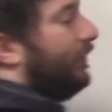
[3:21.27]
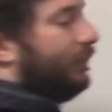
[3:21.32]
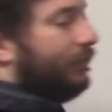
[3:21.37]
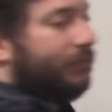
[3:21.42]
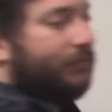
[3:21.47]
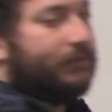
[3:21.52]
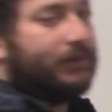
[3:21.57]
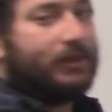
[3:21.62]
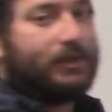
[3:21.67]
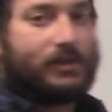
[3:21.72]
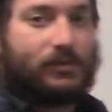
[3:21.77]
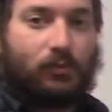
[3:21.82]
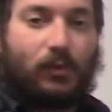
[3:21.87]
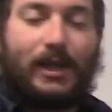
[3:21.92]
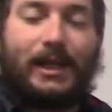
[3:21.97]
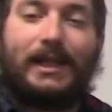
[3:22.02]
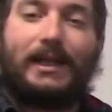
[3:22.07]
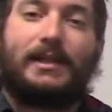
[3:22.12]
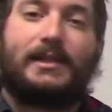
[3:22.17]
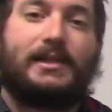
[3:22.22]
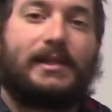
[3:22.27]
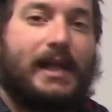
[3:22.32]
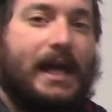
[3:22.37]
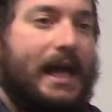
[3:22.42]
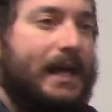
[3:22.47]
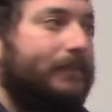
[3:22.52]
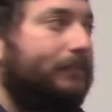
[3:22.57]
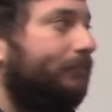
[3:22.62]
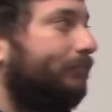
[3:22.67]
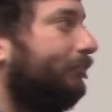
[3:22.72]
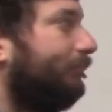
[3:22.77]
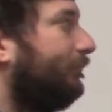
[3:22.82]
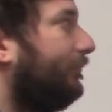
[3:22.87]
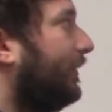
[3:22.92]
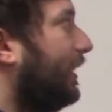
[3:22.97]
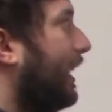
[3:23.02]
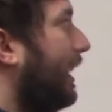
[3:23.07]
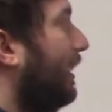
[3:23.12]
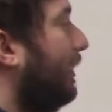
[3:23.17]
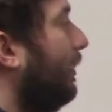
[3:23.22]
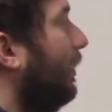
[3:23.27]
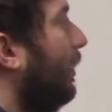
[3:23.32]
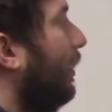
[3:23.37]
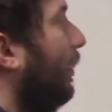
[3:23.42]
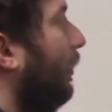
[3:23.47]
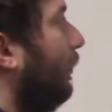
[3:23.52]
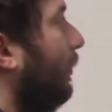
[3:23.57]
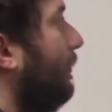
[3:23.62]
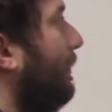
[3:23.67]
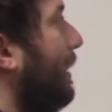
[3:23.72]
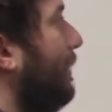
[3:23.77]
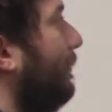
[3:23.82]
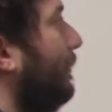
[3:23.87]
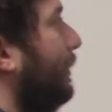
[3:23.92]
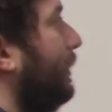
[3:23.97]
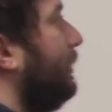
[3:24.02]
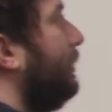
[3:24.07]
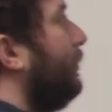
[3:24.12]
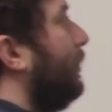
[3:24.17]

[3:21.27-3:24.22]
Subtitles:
first. What is that? Okay. Remember, you